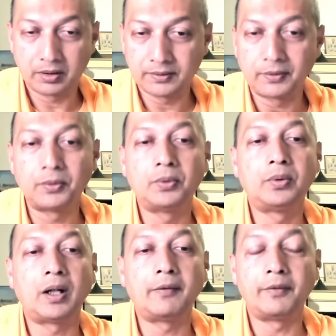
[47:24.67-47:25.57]

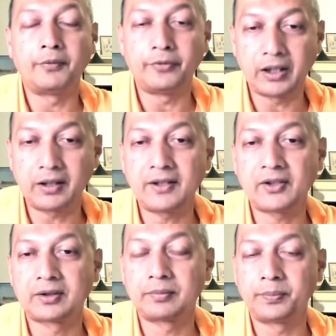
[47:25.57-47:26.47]
through a
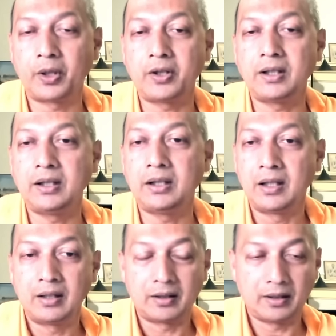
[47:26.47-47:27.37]
vigorous body,
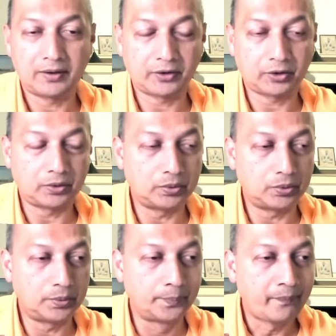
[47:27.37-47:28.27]
it's
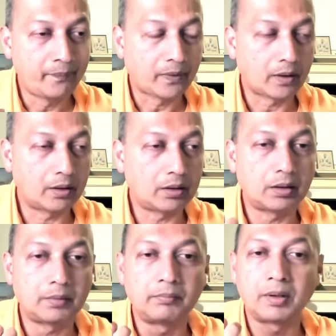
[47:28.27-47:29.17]
through
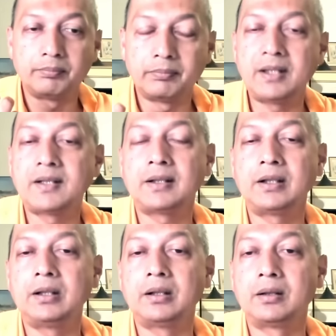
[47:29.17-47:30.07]

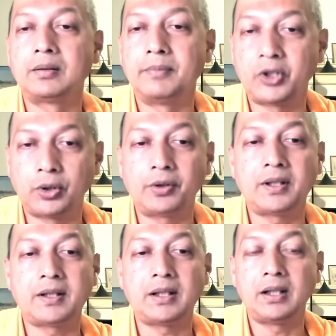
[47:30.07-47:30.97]
mental
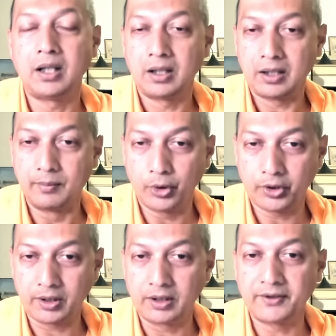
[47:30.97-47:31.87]
maturity,
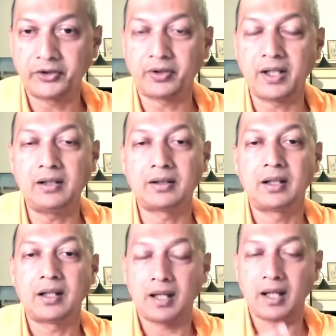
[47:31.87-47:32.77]
emotional strength,
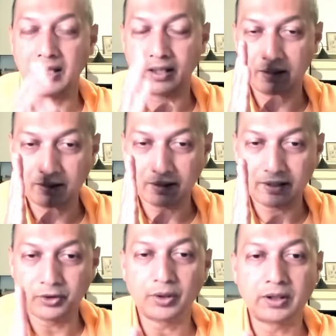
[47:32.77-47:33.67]
and
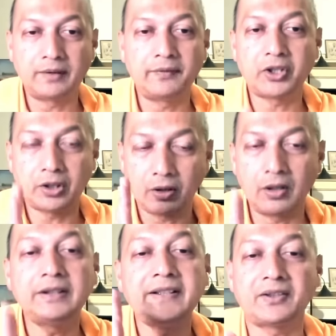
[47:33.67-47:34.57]
intellectual conviction.
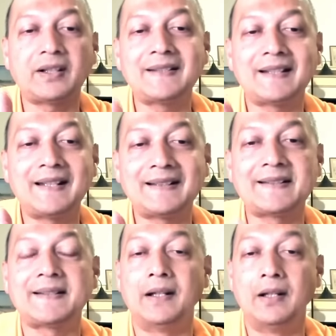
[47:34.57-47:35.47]
All these strengths are
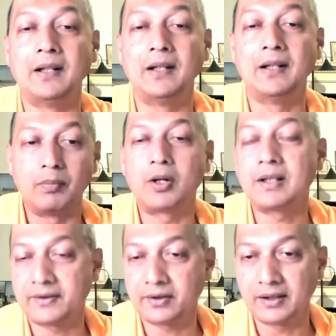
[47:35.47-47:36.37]
necessary,
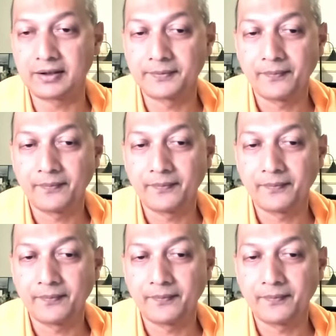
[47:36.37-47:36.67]
moral strength.